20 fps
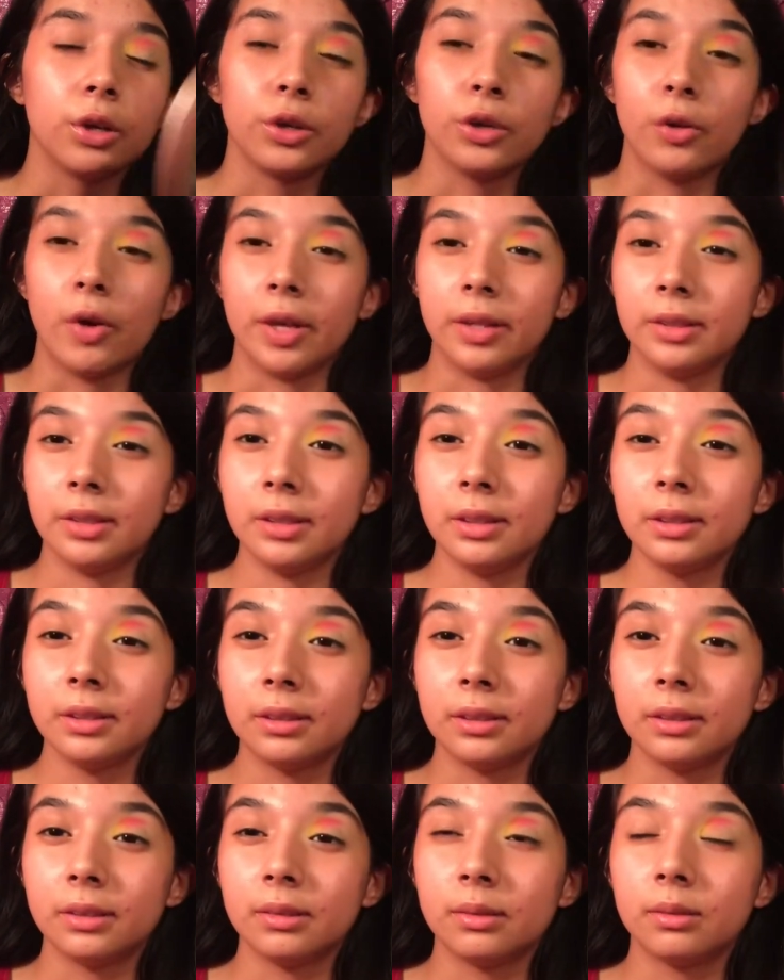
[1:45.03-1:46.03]
Yo, I think
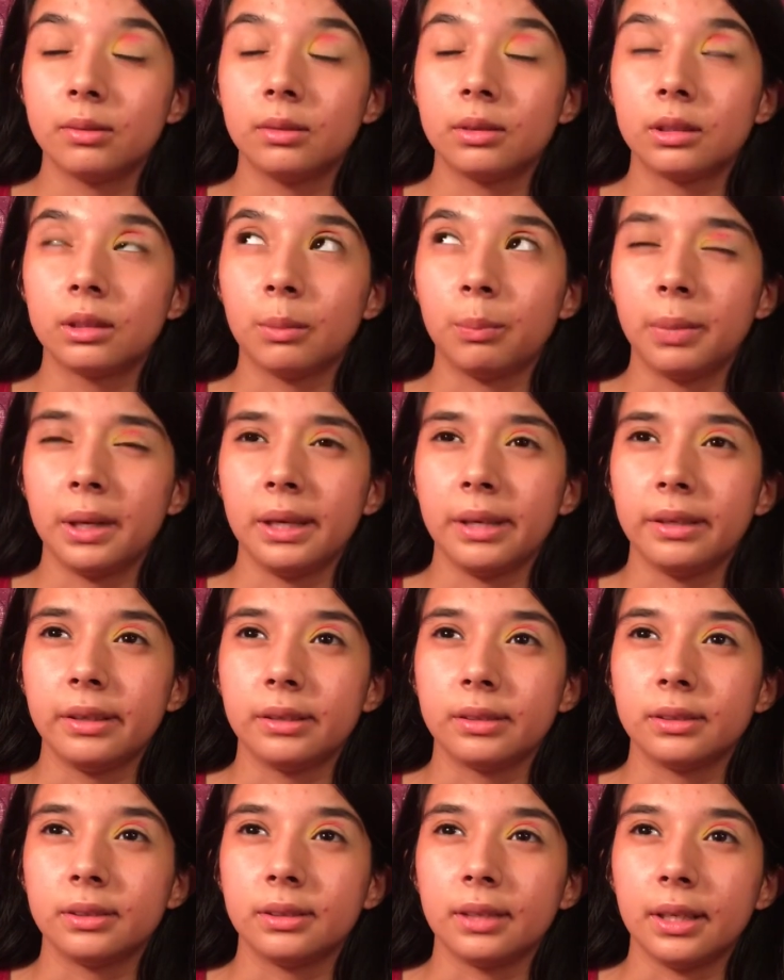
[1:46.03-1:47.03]
the
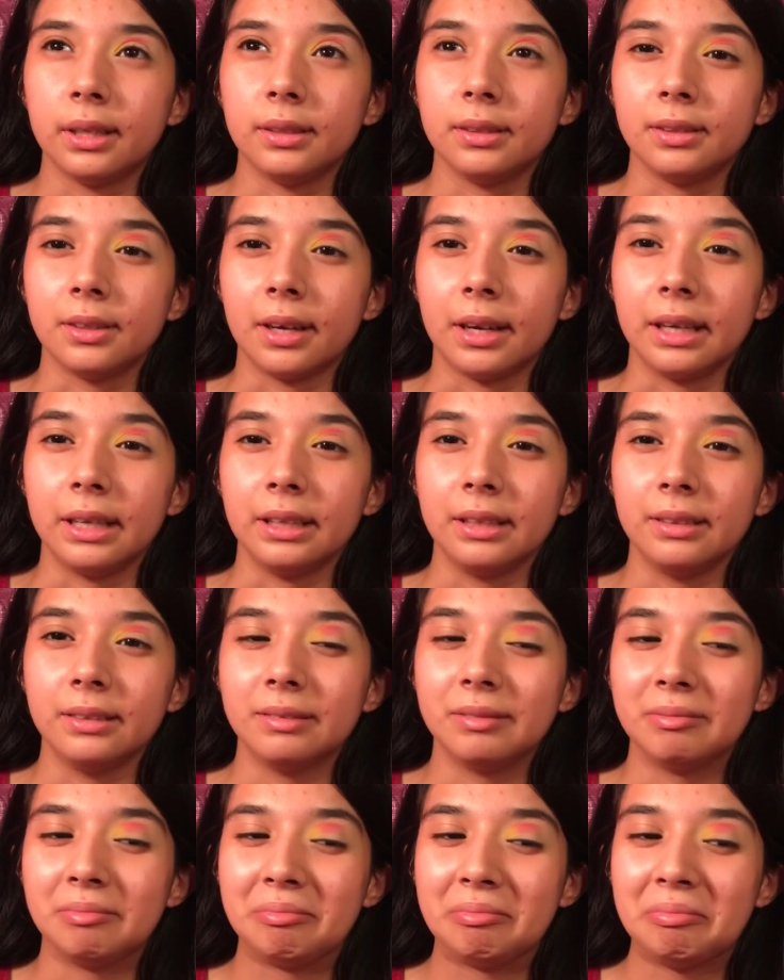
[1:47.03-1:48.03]
pink stains right.
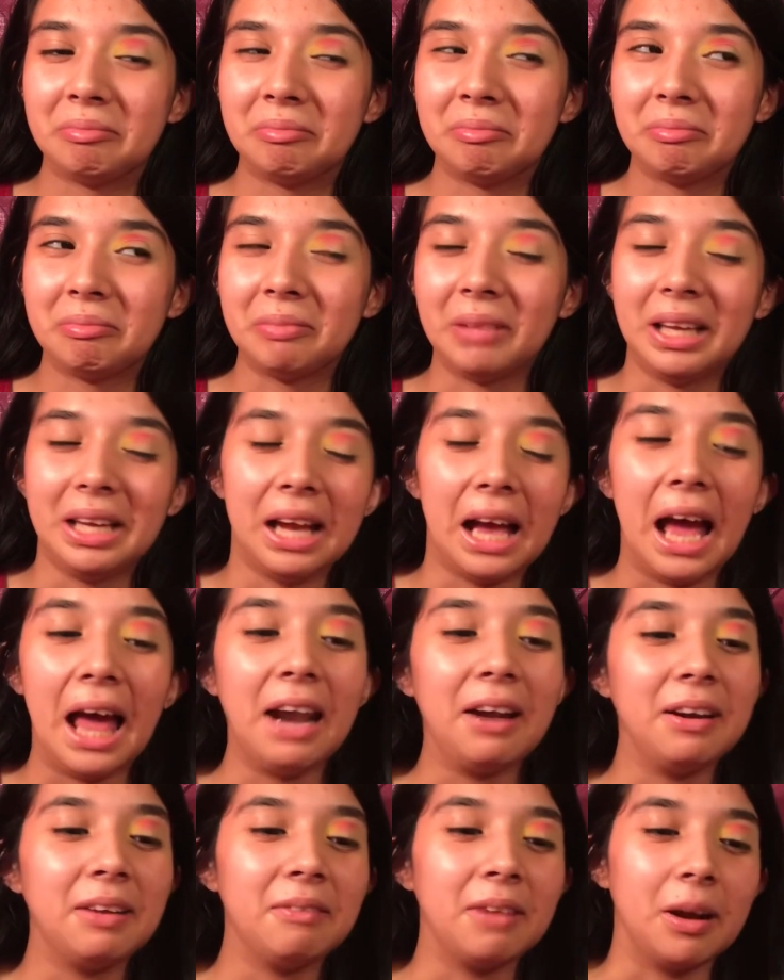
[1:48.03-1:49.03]
I
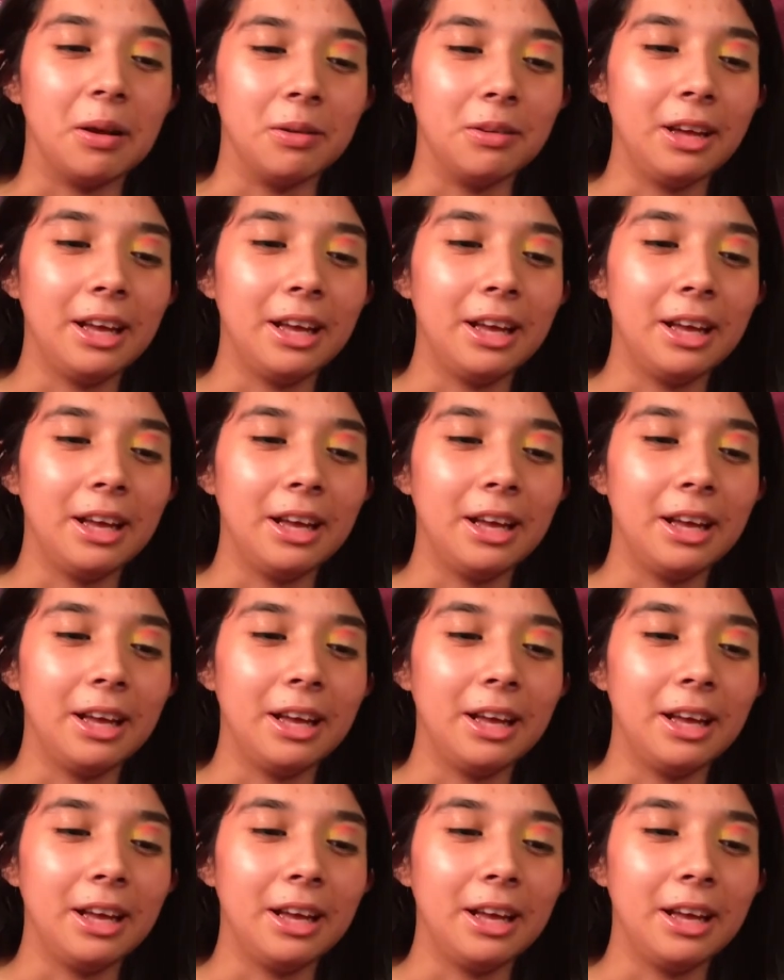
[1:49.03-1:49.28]
don't even know.